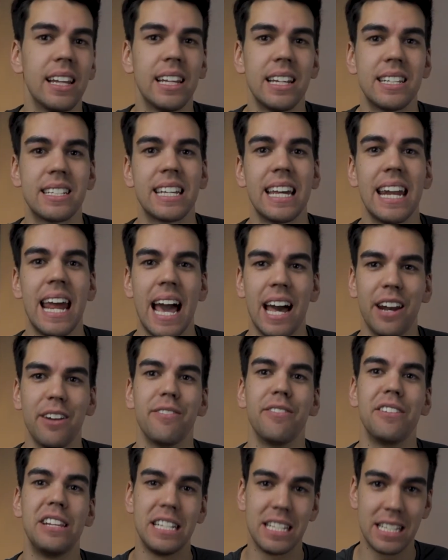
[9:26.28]
let's get out
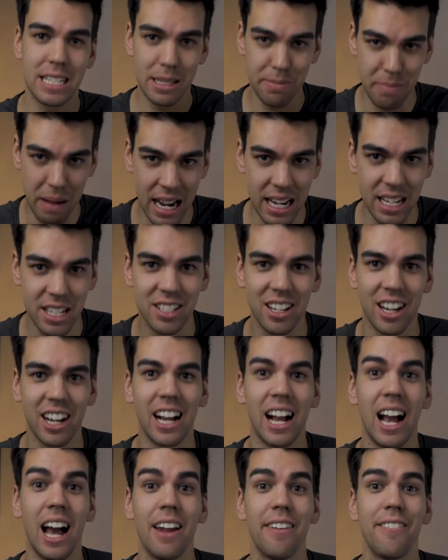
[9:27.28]
of this space.
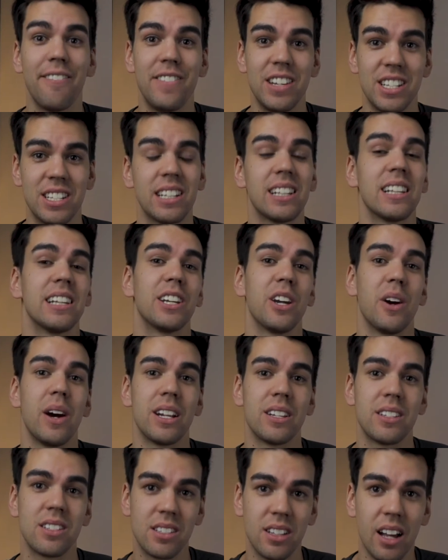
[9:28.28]
I can't physically go
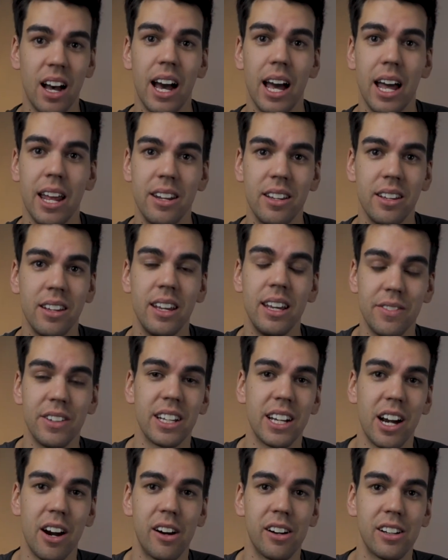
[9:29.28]
outside
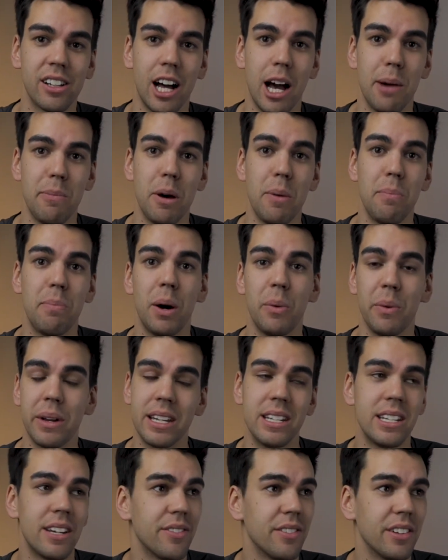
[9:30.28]
given the current climate, but we
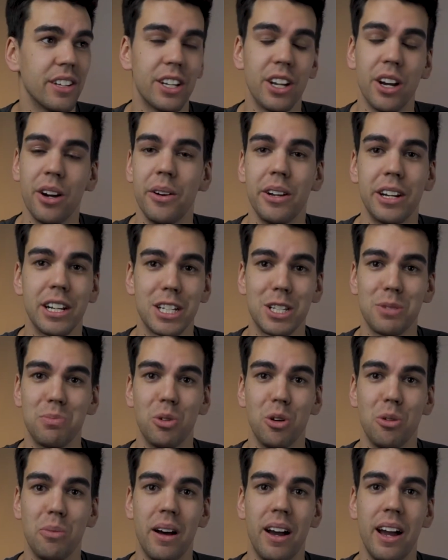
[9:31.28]
can definitely go and
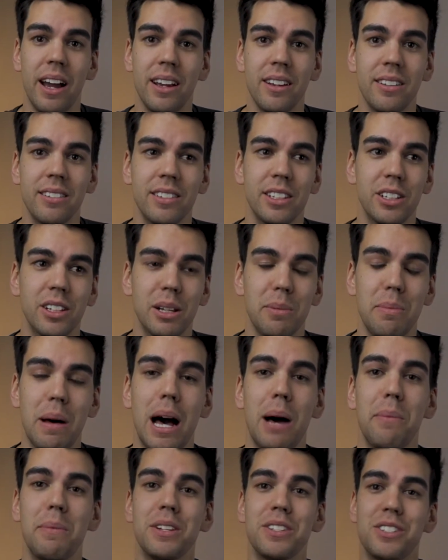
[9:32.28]
explore my little
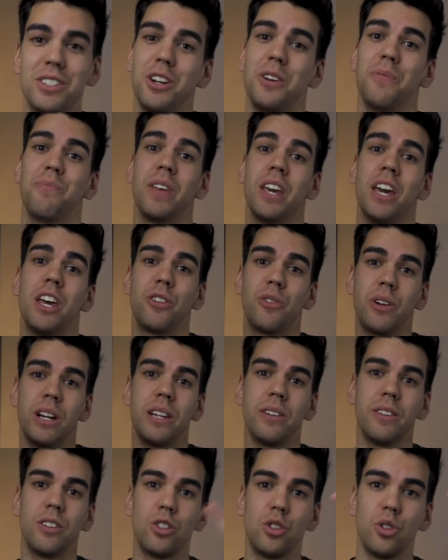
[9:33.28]
apartment. So
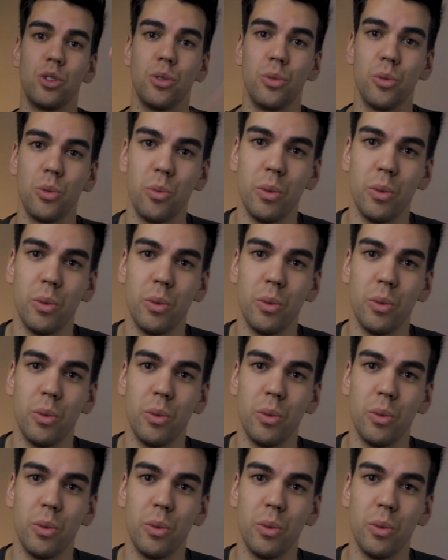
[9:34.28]
3, 2,